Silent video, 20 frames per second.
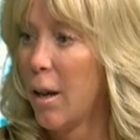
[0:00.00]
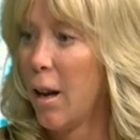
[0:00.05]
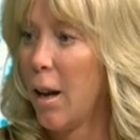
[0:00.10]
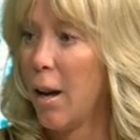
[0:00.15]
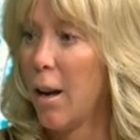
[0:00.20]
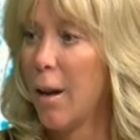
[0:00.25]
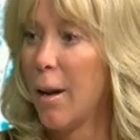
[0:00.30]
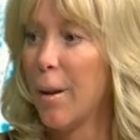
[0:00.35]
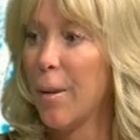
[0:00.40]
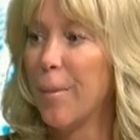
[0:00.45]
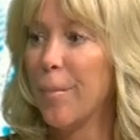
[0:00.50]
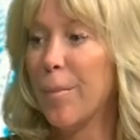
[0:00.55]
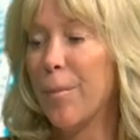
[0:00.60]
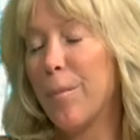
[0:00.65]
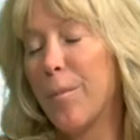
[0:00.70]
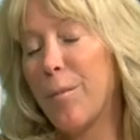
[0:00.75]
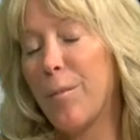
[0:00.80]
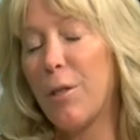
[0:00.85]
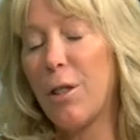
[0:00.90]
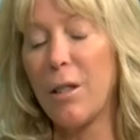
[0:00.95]
Um,
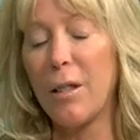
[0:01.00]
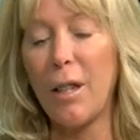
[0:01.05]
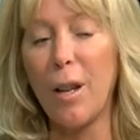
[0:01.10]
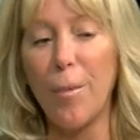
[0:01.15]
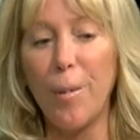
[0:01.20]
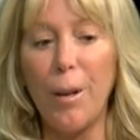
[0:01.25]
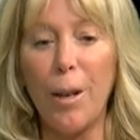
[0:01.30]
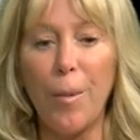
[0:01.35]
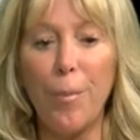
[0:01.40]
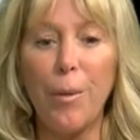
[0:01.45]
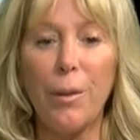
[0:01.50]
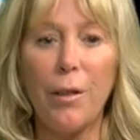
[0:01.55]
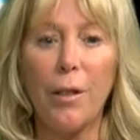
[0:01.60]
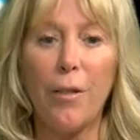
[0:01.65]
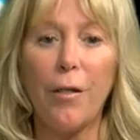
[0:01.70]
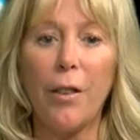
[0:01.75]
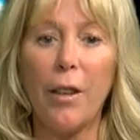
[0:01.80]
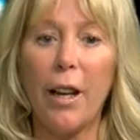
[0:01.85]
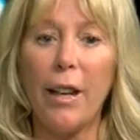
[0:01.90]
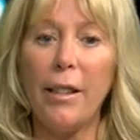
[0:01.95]
just coming up with
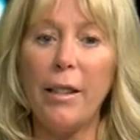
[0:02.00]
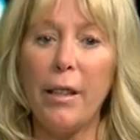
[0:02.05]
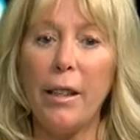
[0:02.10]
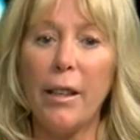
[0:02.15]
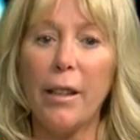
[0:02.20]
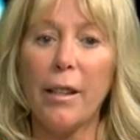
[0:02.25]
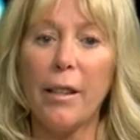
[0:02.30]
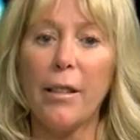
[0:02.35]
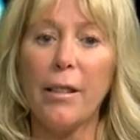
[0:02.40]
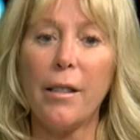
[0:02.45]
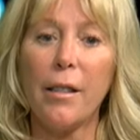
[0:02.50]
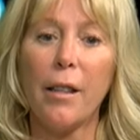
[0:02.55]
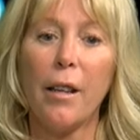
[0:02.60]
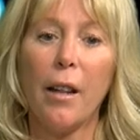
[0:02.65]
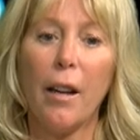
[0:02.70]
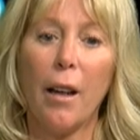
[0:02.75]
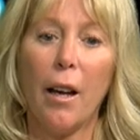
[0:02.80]
different ideas,